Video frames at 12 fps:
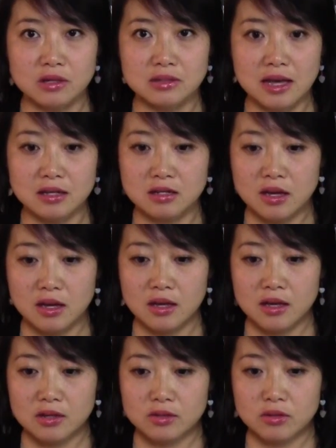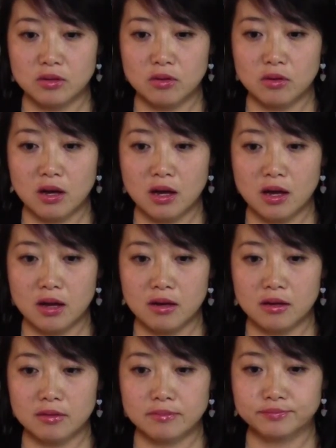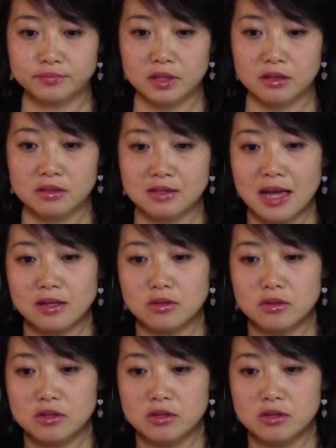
Is that, because I,